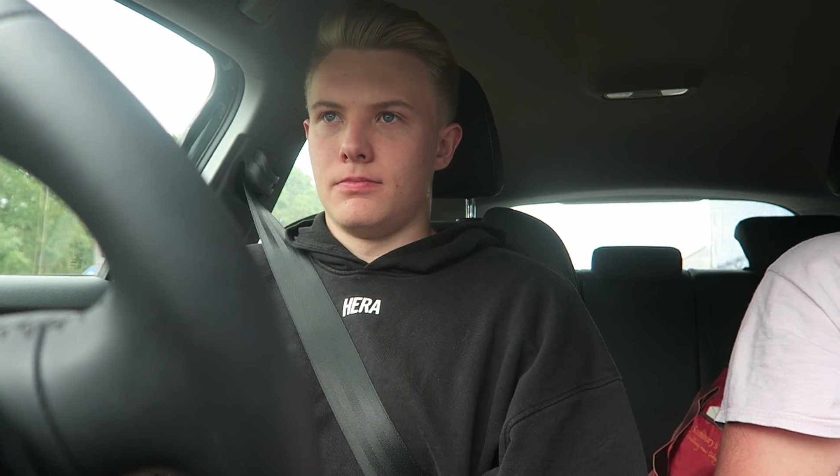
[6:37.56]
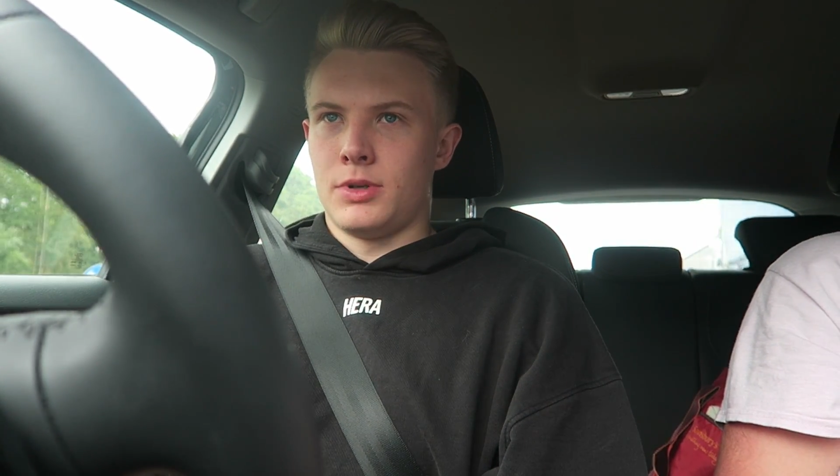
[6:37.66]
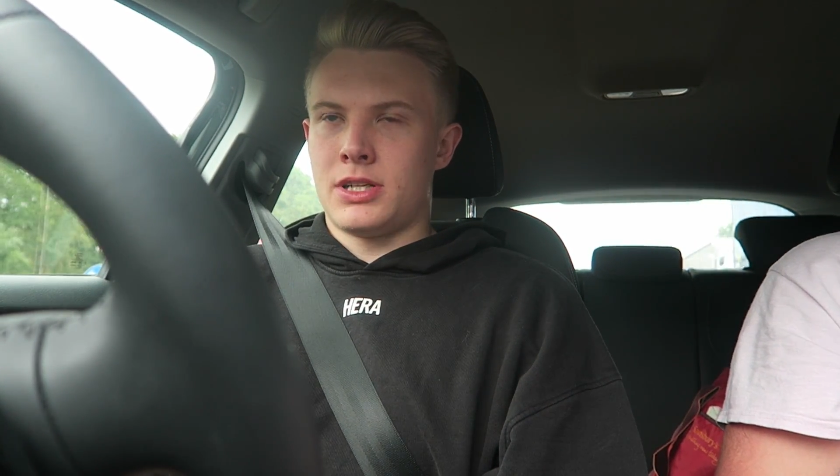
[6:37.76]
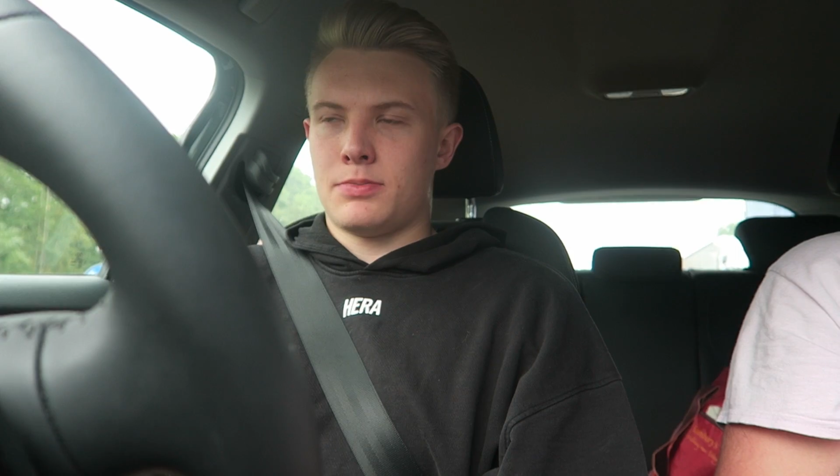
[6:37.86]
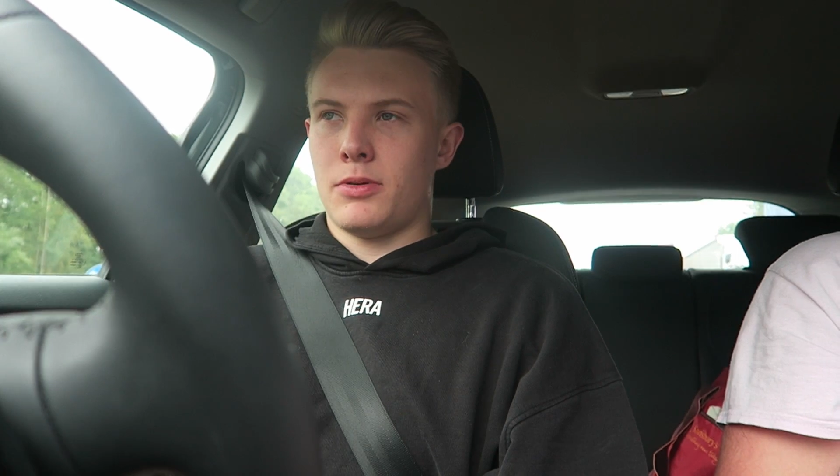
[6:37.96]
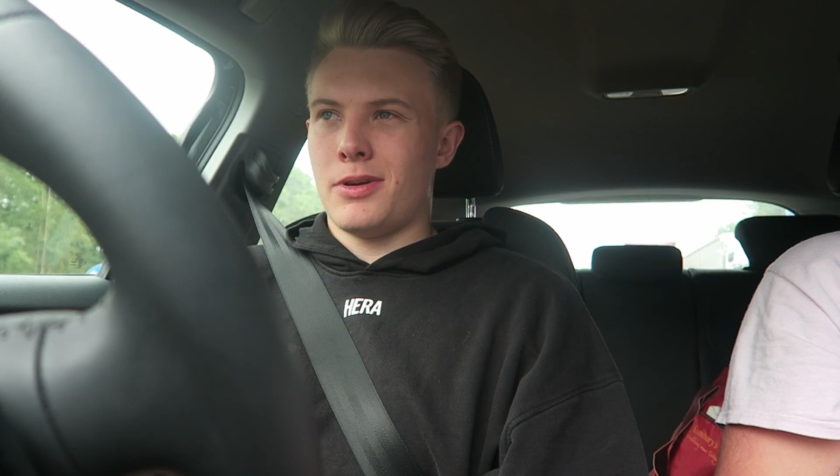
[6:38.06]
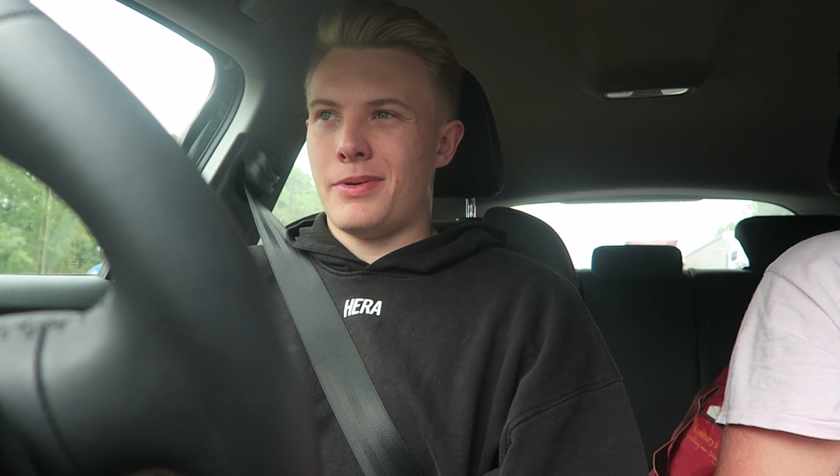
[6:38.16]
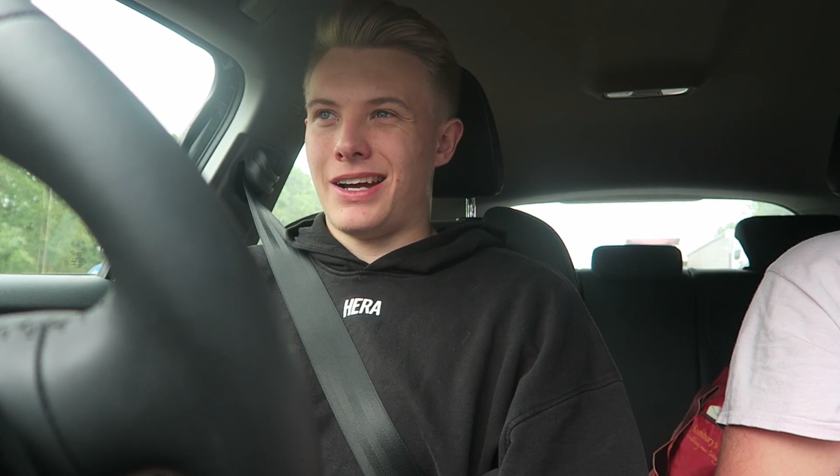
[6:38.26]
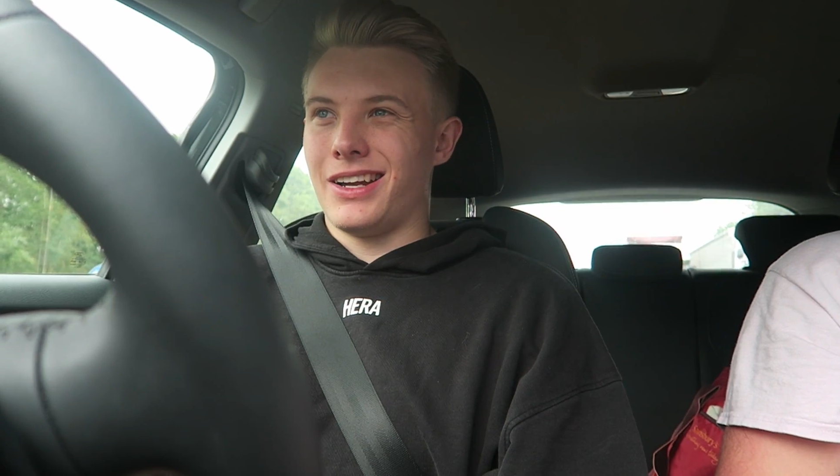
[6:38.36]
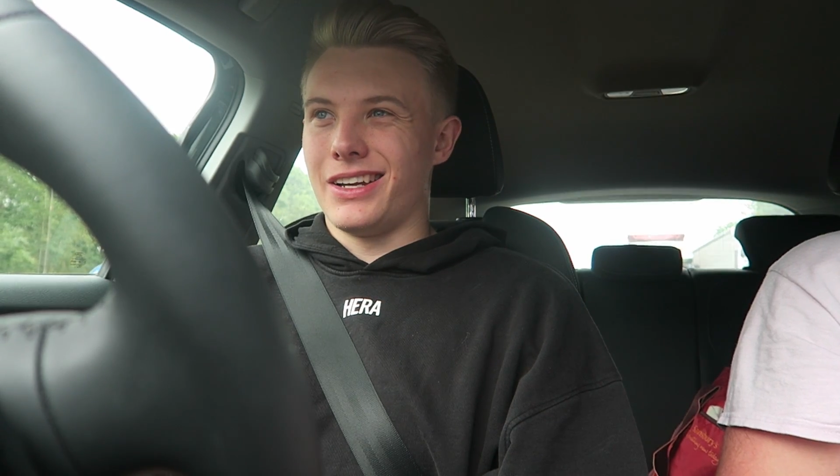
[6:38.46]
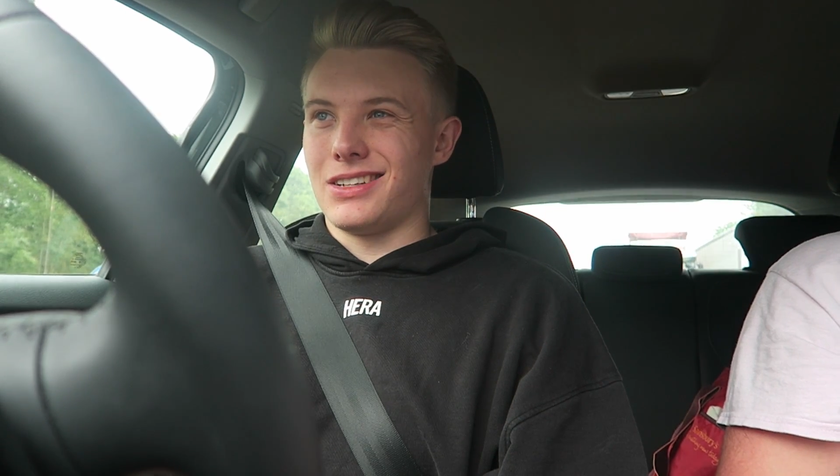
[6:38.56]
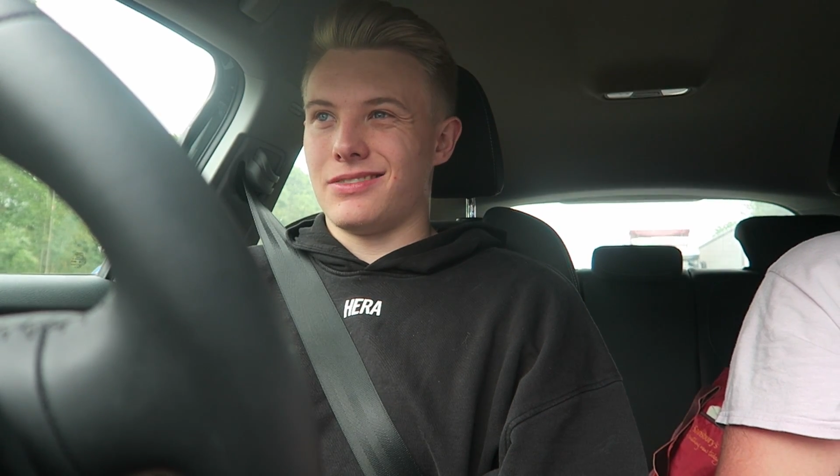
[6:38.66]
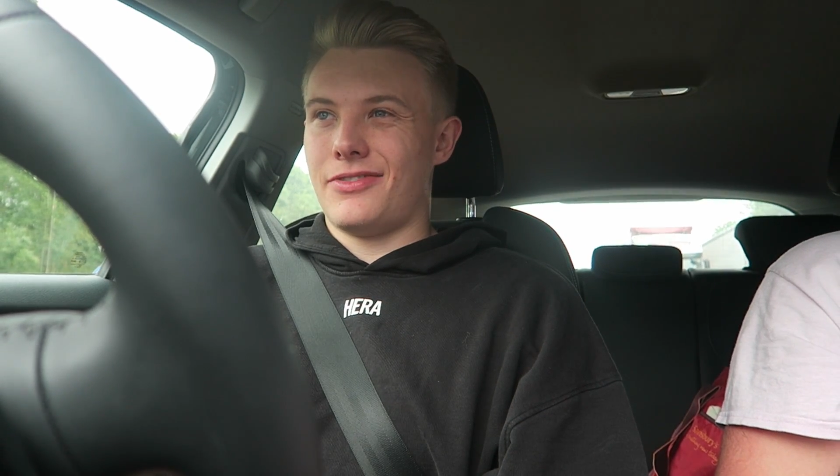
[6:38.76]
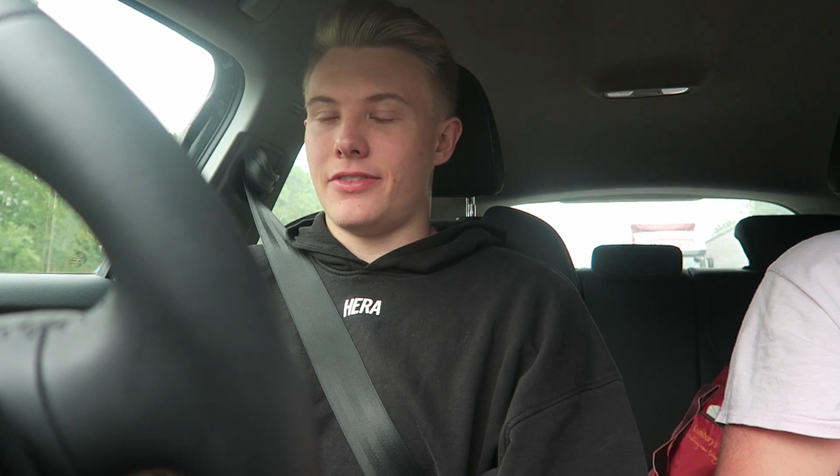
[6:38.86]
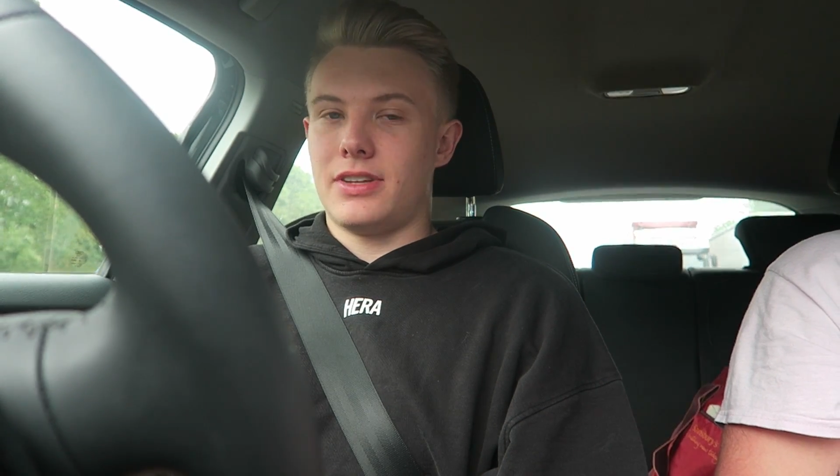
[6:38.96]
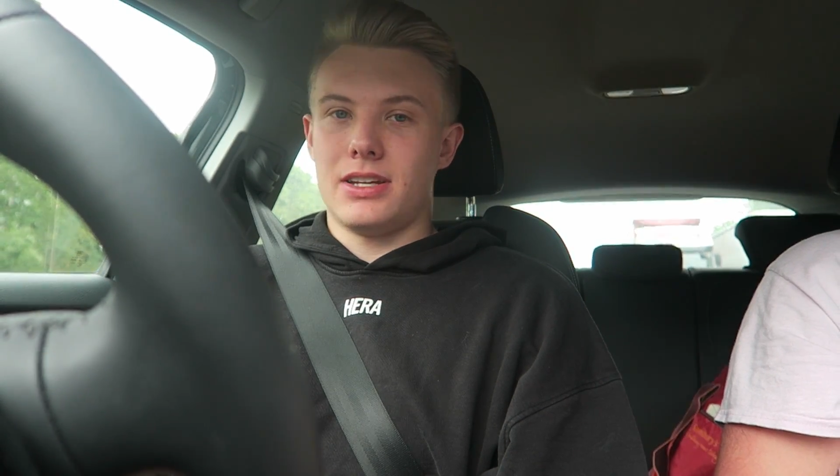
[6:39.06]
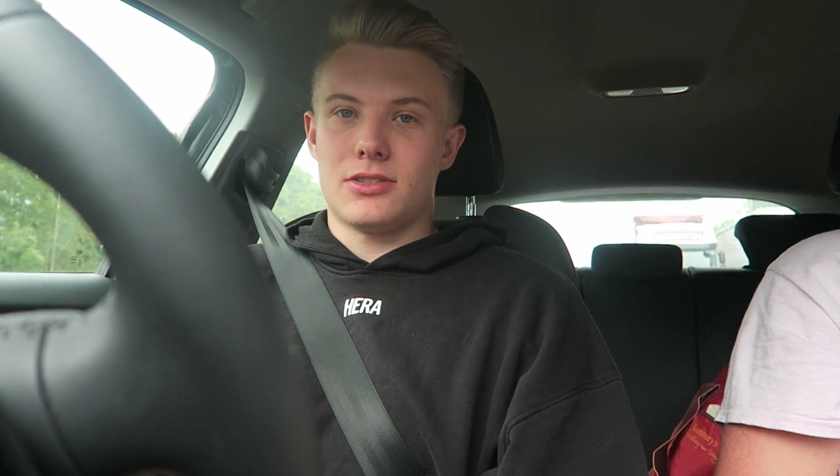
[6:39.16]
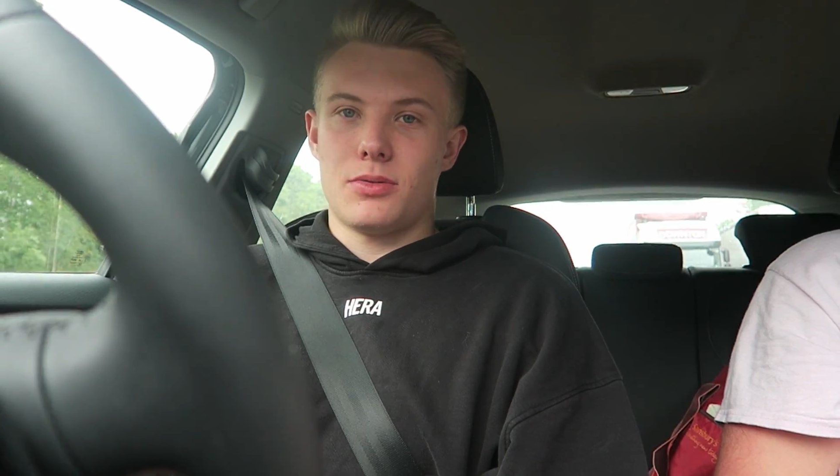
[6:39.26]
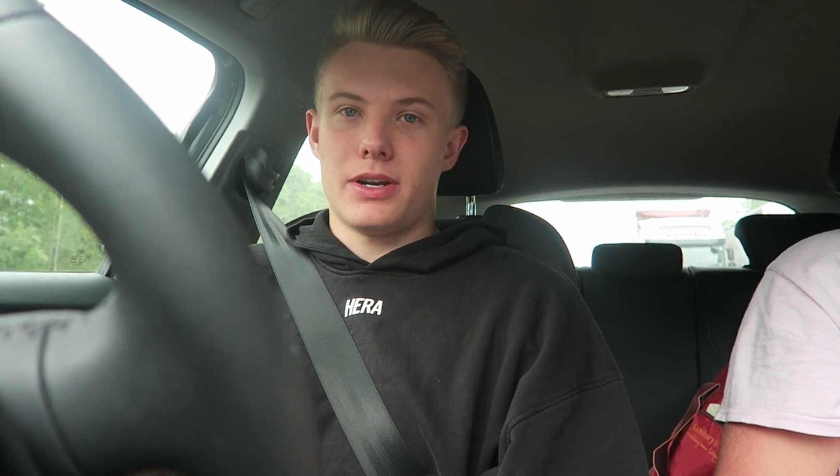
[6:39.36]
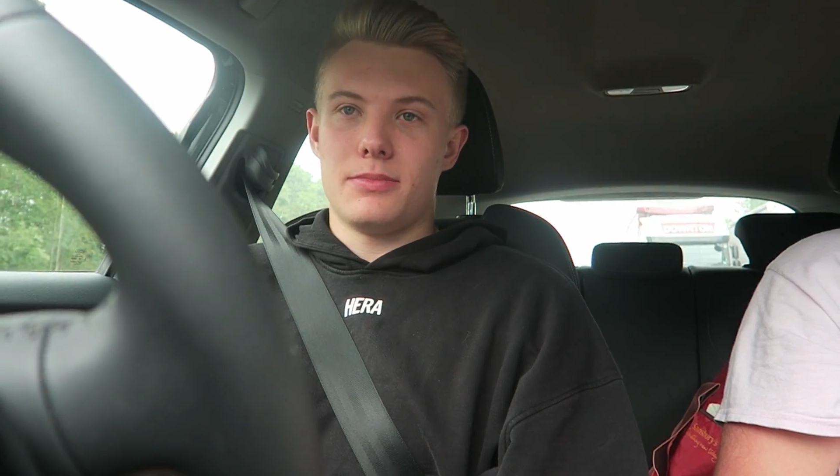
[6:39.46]
Which is probably about like
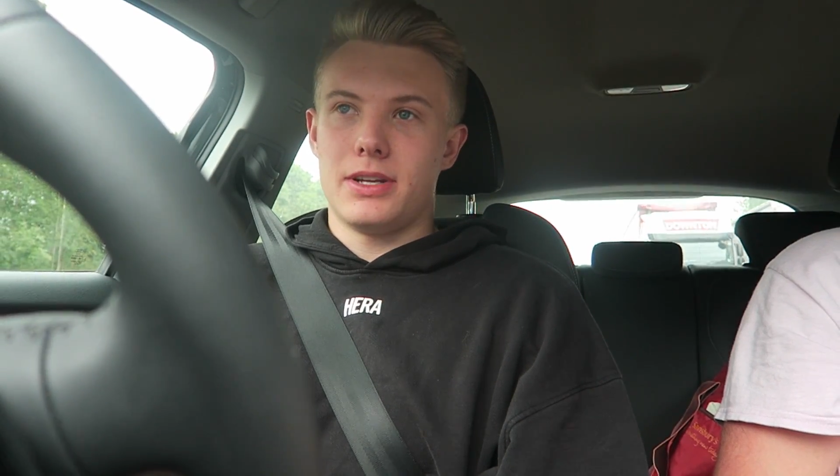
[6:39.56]
15-20